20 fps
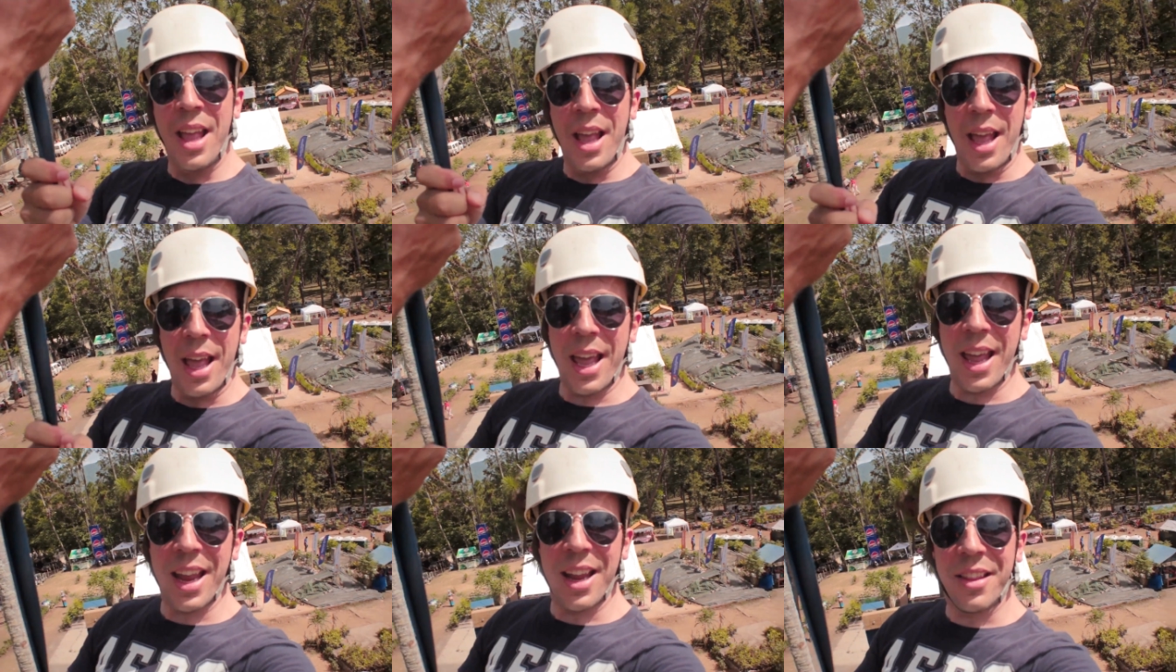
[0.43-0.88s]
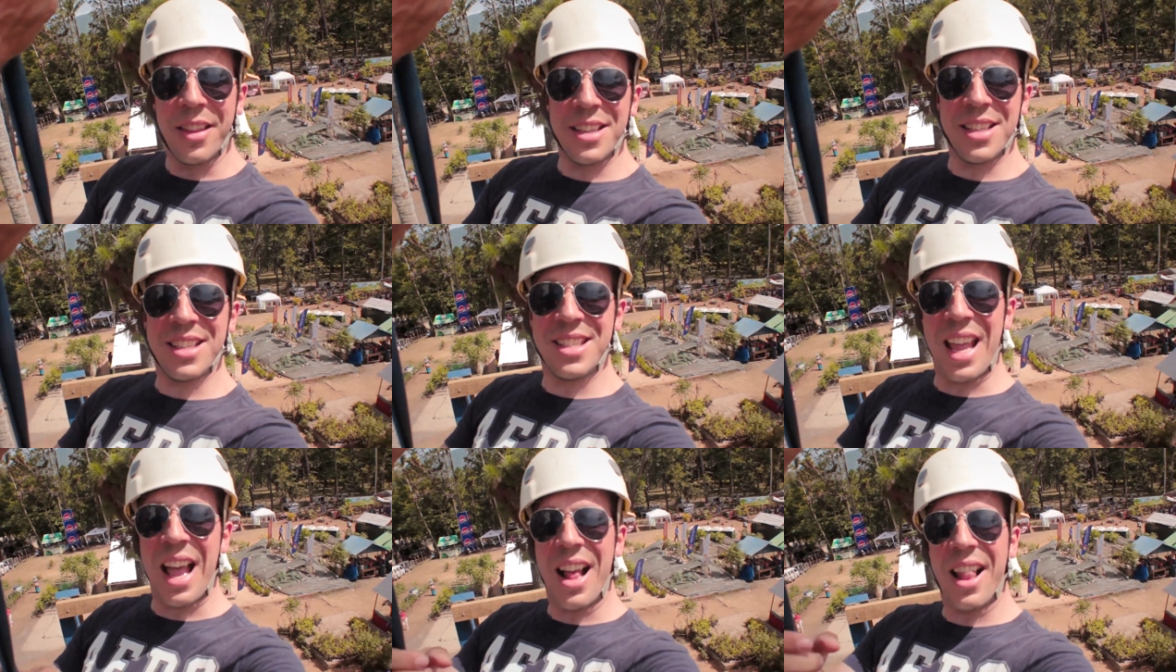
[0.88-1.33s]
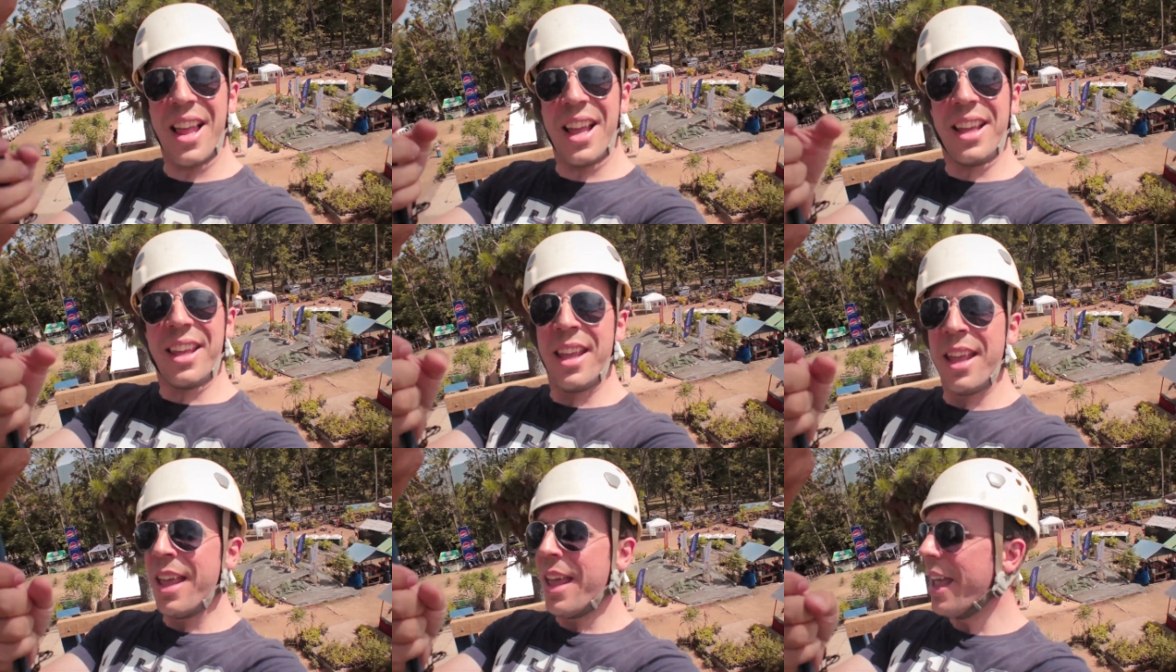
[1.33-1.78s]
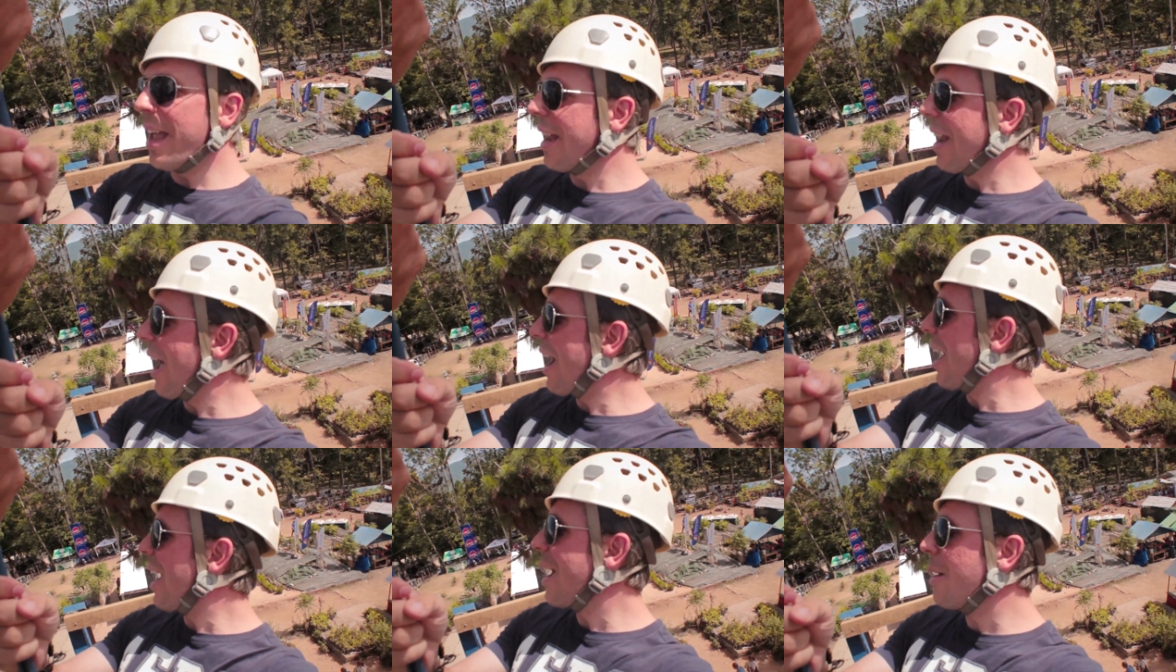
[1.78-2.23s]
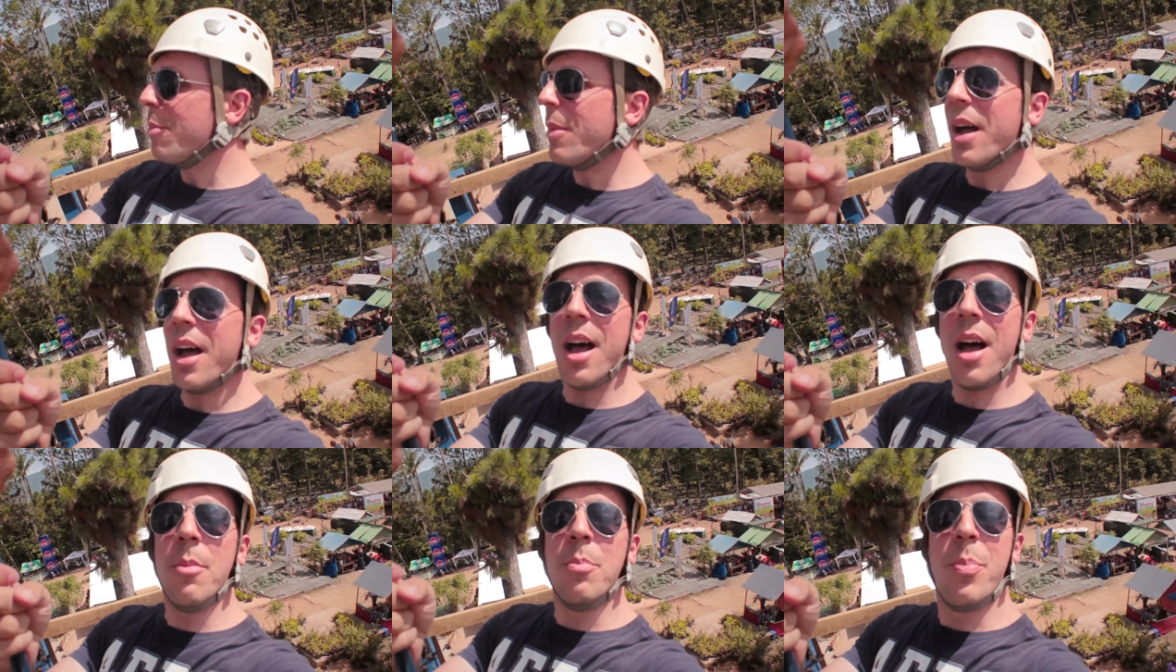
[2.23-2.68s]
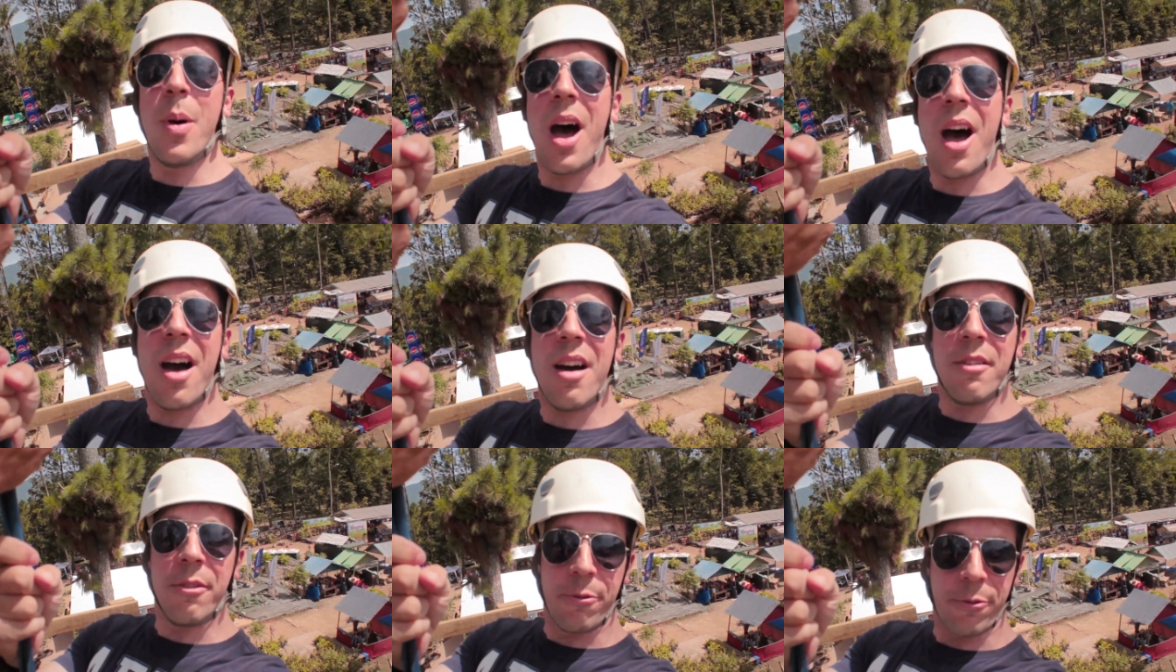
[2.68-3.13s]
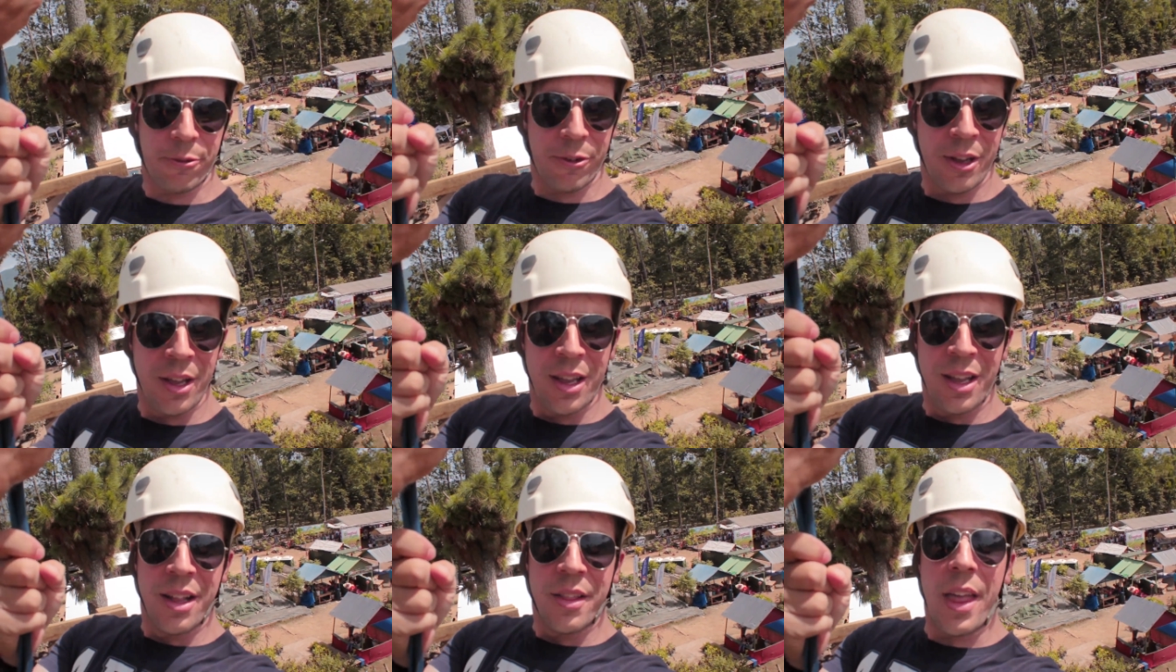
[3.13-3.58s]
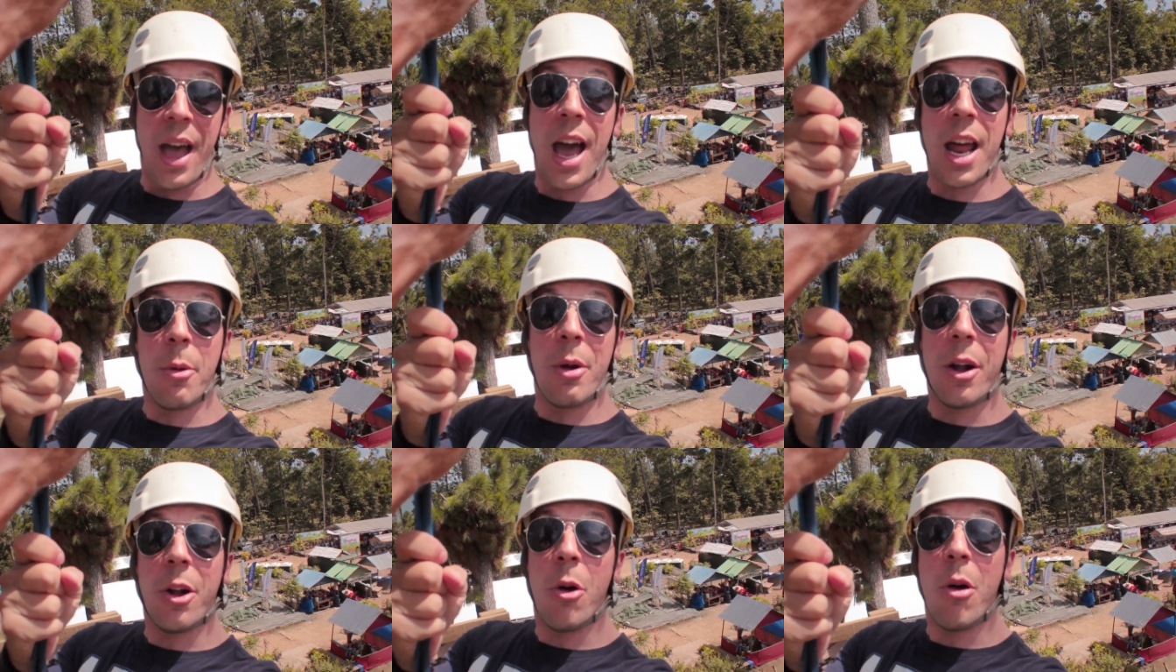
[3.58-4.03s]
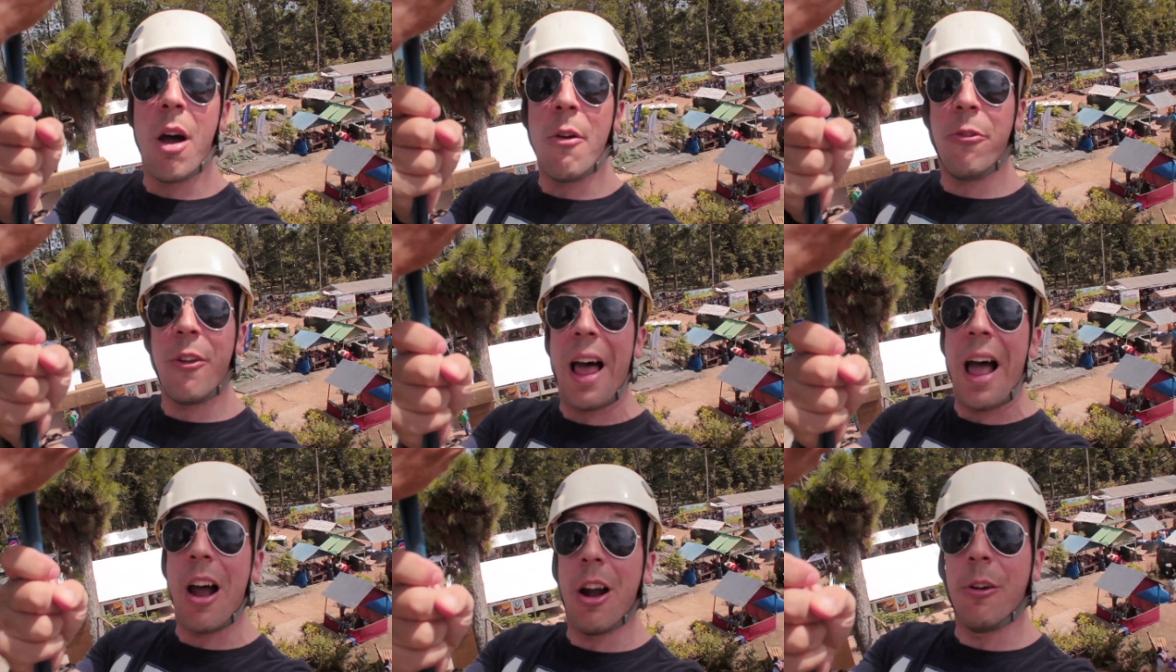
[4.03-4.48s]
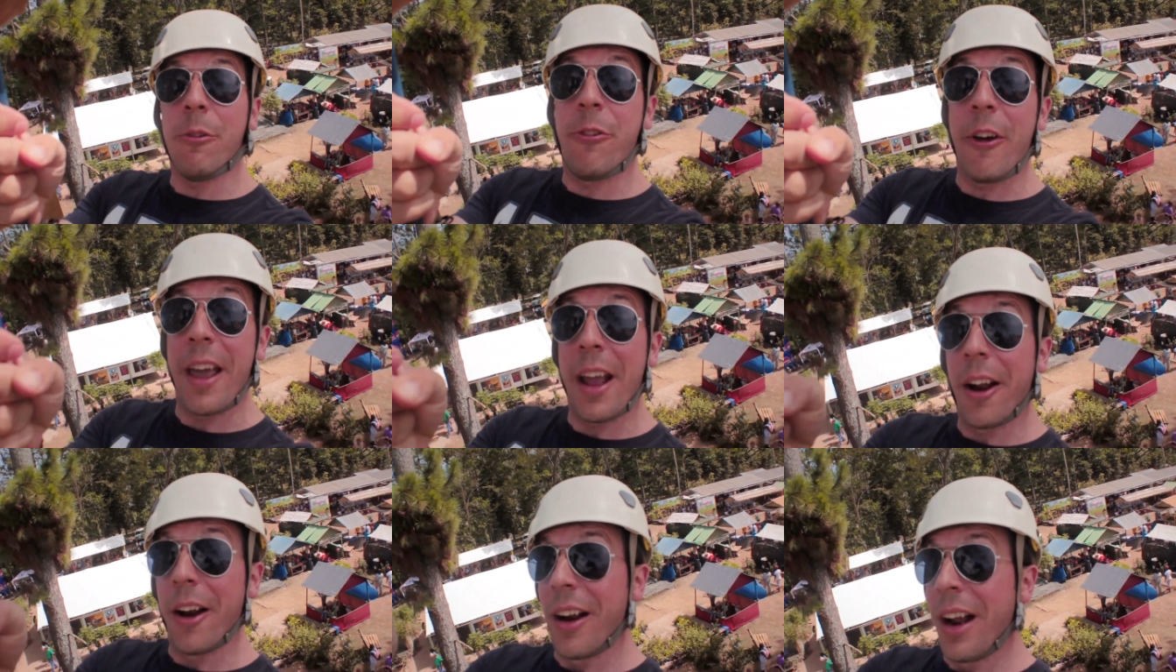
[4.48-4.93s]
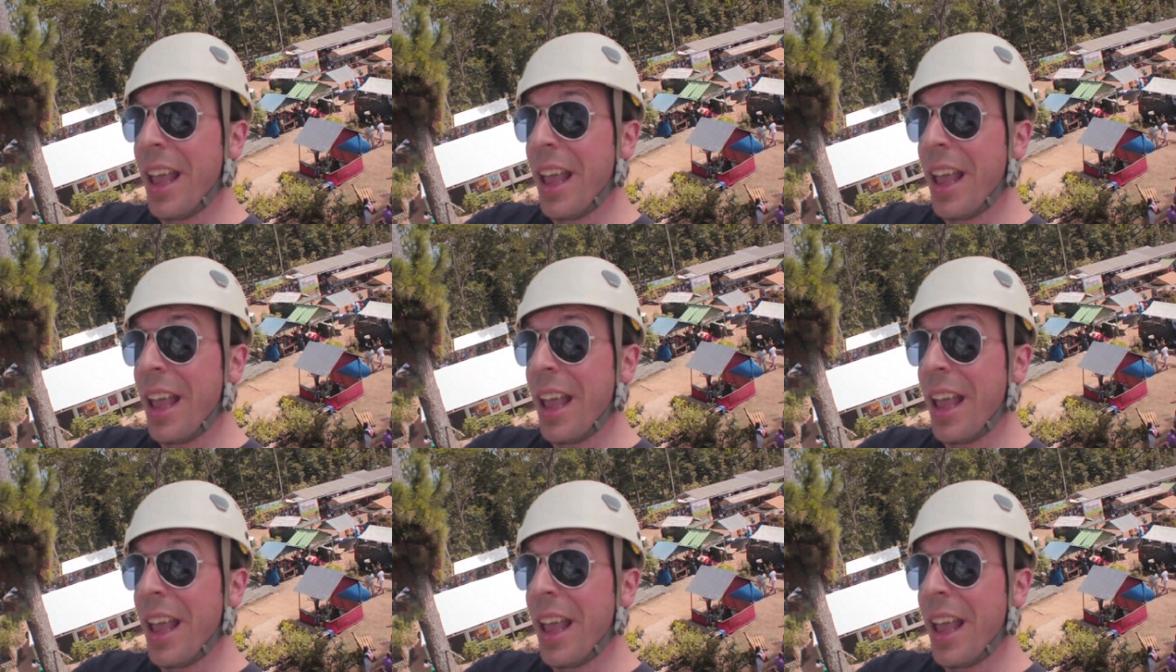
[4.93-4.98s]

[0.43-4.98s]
Hey, this is Alec, and I'm above the Jarabacoa Flower Fair.